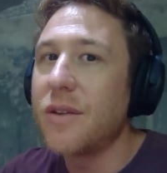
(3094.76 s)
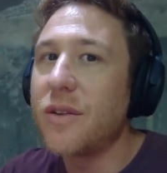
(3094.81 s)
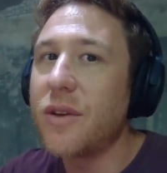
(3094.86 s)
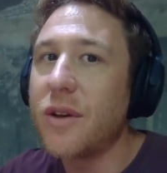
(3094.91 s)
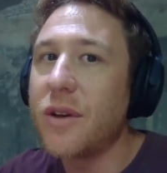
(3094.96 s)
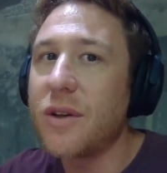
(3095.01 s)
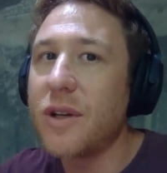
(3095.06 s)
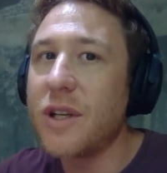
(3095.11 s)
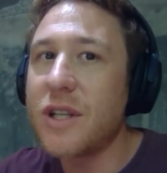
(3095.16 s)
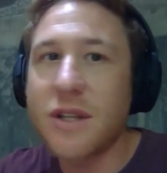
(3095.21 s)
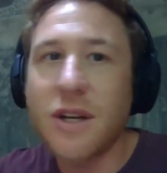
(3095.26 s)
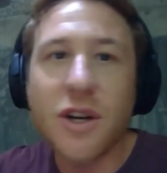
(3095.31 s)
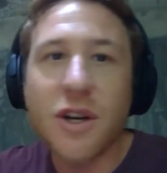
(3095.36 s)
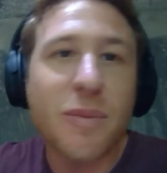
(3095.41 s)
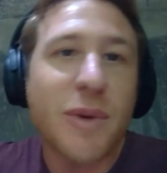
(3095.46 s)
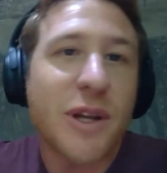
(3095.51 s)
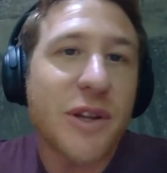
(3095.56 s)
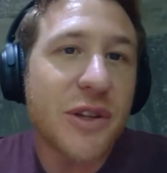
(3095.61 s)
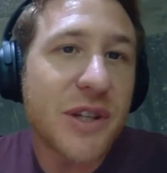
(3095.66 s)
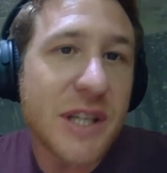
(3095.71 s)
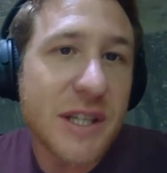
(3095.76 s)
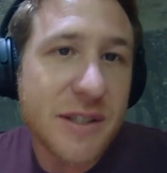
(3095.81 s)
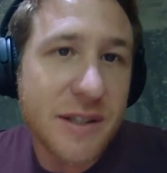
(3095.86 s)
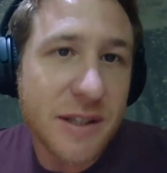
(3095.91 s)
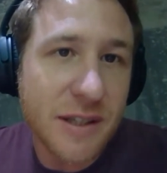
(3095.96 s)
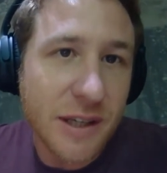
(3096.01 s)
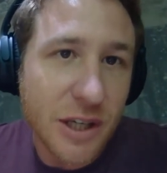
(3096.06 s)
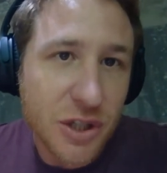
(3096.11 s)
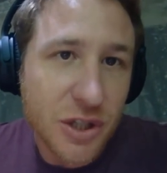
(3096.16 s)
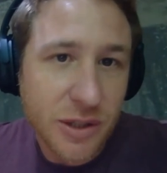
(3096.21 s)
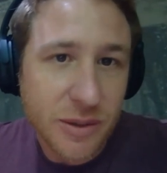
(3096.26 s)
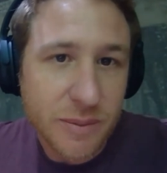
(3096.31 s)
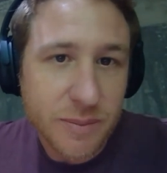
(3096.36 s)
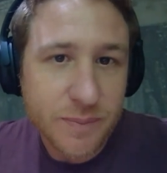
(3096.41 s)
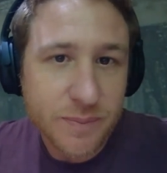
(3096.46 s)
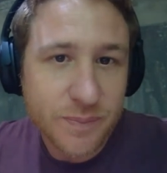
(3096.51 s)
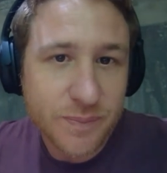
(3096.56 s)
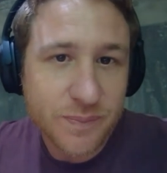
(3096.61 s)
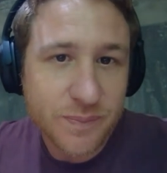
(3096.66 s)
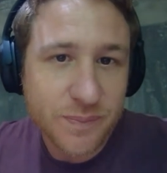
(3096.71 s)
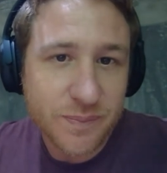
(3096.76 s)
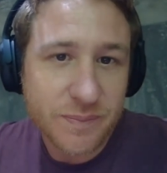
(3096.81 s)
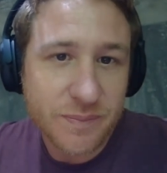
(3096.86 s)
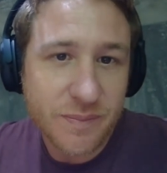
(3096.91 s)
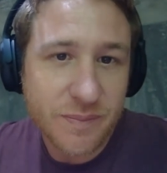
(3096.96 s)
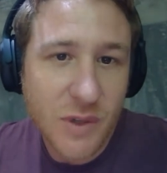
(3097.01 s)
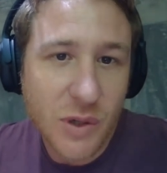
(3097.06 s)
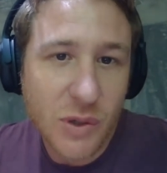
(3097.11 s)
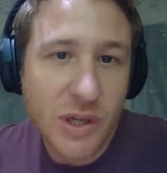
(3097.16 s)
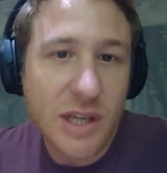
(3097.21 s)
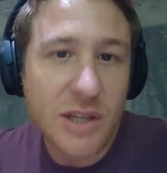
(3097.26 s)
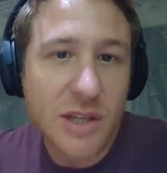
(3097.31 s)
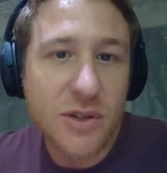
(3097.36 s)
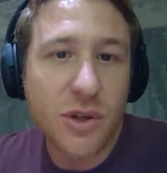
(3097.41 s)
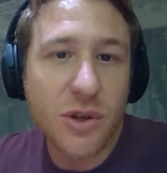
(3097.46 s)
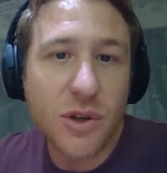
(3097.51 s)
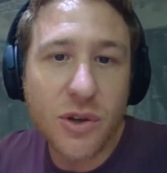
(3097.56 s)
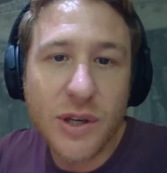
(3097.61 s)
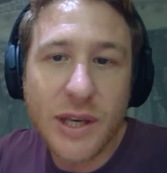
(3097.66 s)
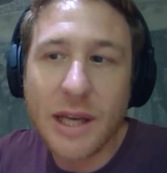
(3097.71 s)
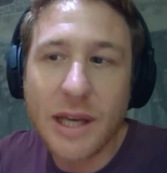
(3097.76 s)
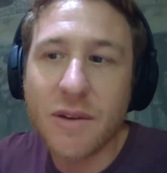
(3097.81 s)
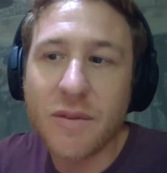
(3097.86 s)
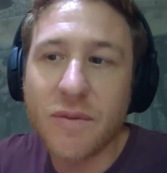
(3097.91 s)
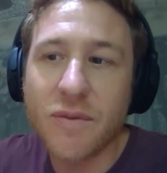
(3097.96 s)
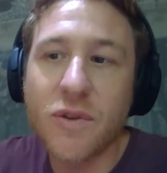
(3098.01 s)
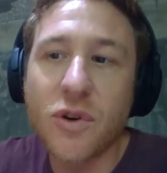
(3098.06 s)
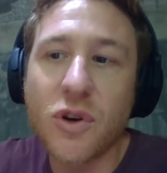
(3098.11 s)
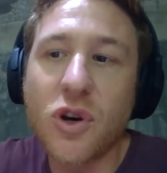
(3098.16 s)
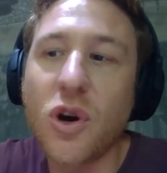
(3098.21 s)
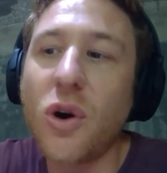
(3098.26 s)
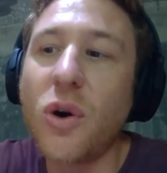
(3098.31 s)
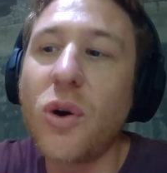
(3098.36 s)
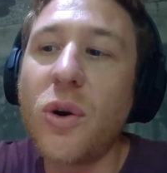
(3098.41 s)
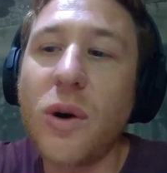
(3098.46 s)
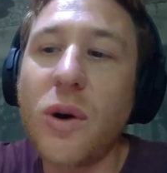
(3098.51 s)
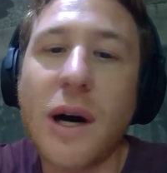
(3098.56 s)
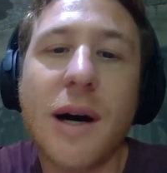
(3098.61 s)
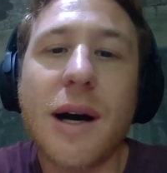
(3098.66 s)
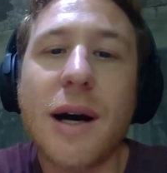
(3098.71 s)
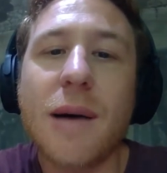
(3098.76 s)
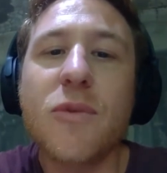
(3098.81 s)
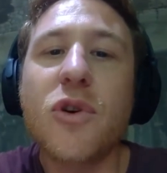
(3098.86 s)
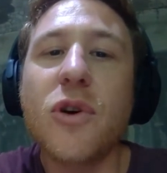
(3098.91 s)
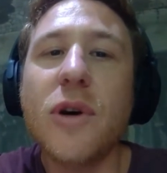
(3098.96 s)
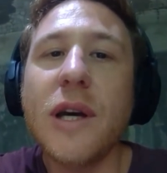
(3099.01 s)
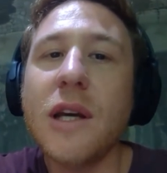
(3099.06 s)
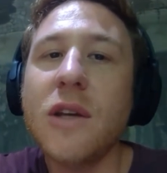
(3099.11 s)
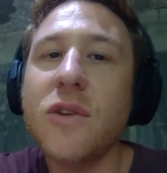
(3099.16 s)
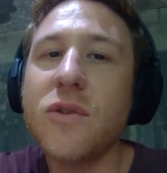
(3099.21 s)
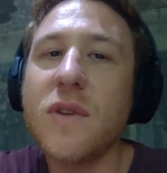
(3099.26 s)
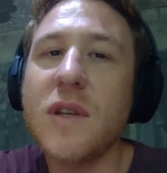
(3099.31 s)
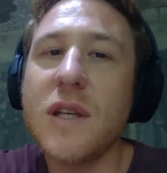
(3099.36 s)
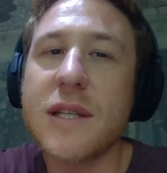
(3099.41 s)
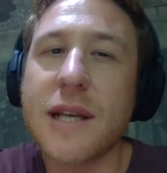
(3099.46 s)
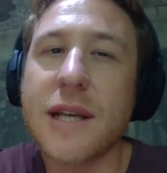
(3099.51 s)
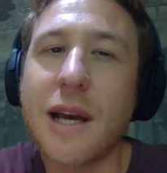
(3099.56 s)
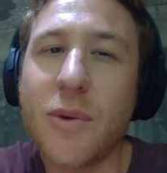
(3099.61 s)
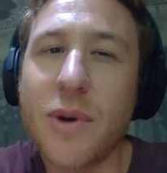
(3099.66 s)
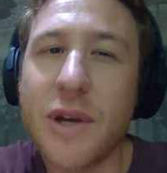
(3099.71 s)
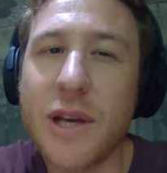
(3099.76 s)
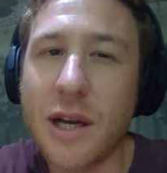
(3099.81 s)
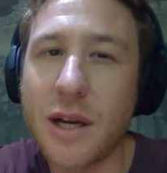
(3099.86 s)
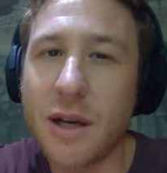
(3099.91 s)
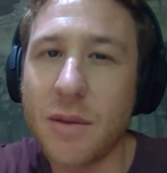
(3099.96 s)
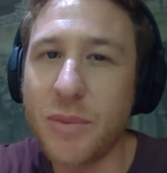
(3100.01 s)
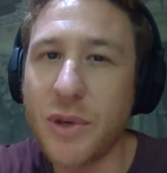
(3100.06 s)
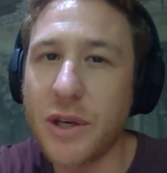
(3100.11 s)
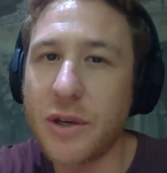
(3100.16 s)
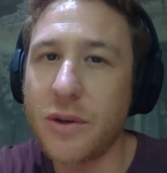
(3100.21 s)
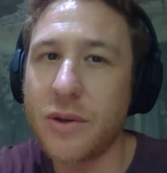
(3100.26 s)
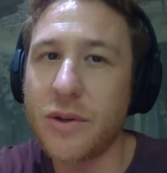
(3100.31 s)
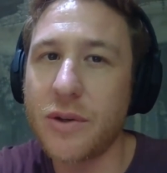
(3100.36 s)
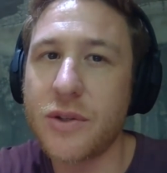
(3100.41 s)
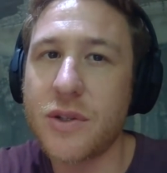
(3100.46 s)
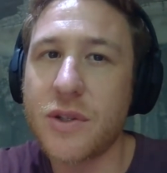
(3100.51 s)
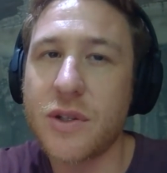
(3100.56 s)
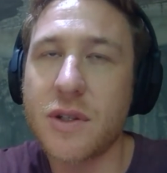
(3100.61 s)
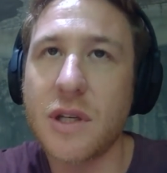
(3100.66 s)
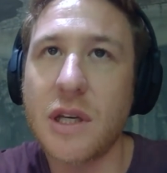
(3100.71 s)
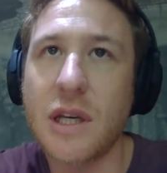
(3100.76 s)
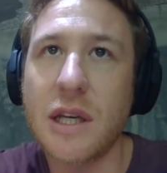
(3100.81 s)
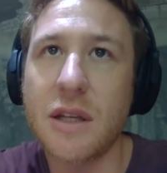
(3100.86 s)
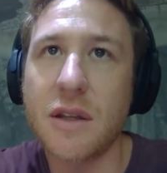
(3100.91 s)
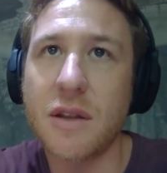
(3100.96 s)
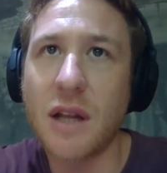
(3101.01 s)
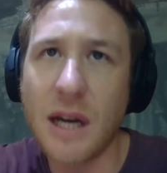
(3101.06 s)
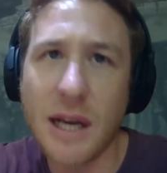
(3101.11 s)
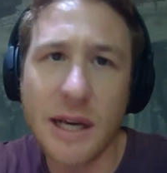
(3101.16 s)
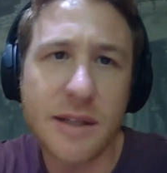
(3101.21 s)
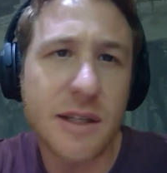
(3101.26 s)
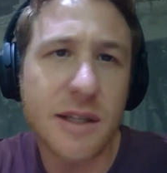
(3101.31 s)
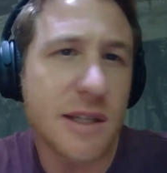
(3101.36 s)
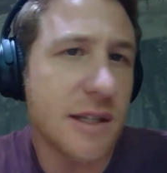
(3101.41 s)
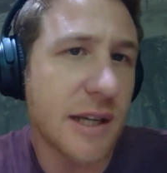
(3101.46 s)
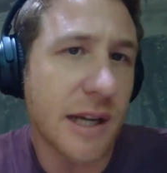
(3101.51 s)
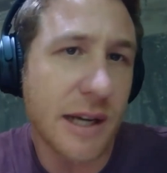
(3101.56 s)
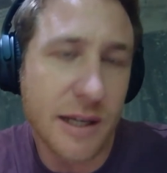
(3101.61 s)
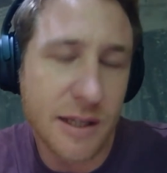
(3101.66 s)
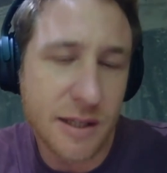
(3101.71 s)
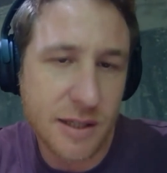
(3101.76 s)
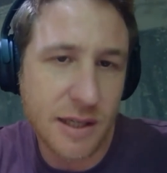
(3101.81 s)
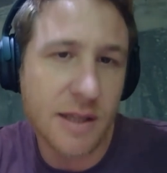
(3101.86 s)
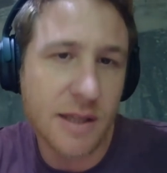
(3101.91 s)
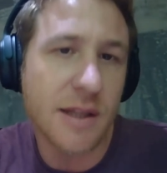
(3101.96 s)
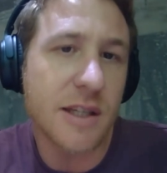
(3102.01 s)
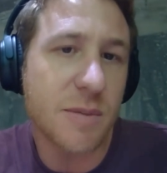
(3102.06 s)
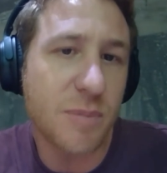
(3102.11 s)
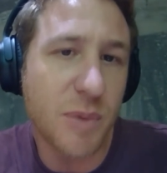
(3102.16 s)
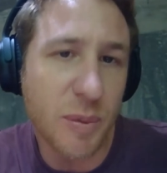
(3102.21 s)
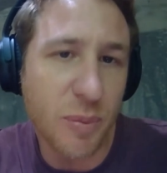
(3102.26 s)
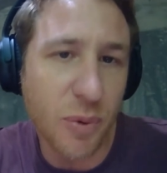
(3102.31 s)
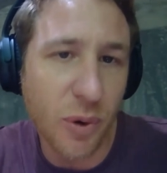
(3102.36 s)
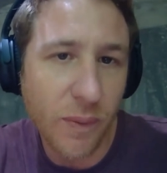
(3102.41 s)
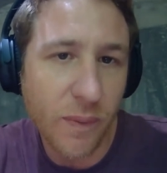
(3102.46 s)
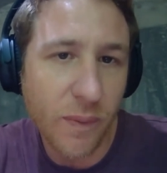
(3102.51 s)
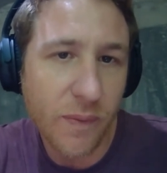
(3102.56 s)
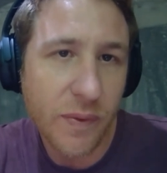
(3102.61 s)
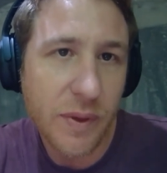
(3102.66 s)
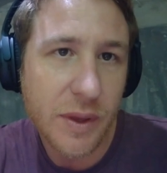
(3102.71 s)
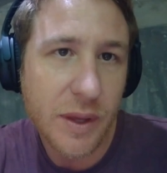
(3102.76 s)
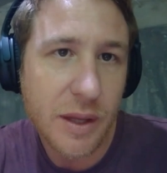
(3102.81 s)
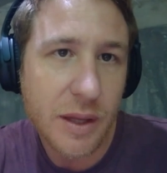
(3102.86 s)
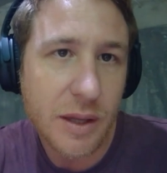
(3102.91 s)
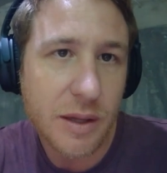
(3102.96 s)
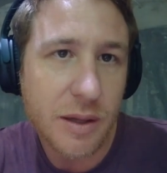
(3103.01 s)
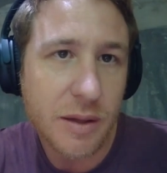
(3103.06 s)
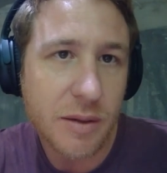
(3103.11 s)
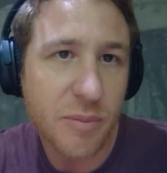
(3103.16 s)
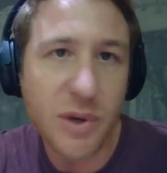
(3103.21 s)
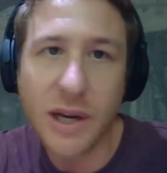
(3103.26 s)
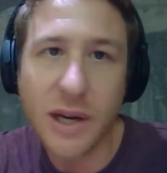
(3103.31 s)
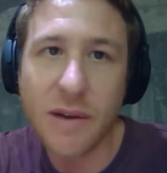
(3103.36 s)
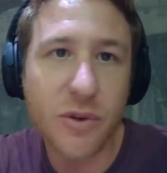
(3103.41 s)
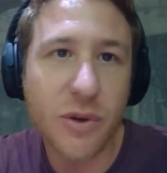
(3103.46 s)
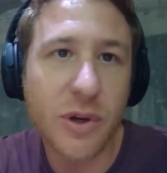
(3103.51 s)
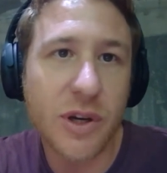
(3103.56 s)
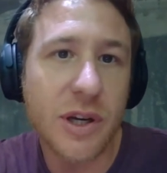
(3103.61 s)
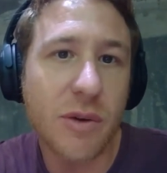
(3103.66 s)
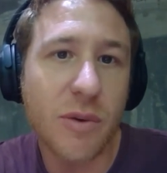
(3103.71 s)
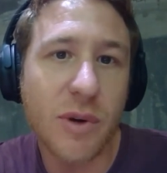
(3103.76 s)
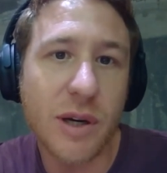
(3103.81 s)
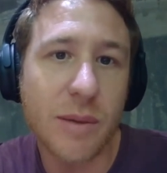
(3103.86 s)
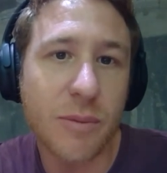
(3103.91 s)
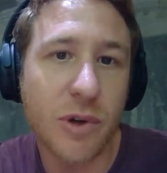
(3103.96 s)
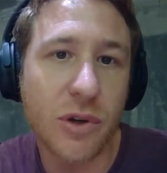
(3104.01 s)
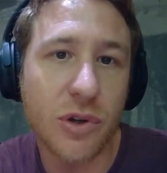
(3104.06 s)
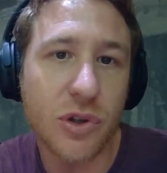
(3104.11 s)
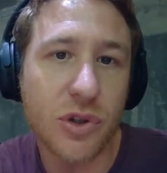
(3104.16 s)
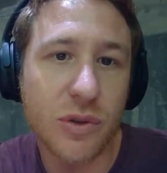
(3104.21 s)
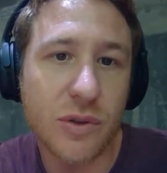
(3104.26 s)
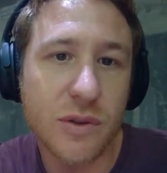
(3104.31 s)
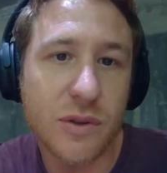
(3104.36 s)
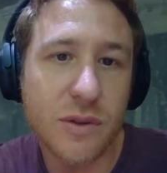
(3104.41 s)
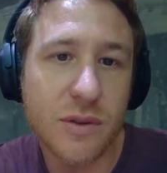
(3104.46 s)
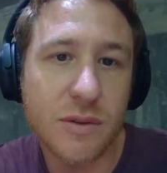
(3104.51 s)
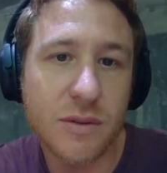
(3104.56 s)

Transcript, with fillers: It's not about the destination. Okay, so you kind of go, I'm going into this area because the light is nice and there's people, but I have no idea what I'm going to shoot.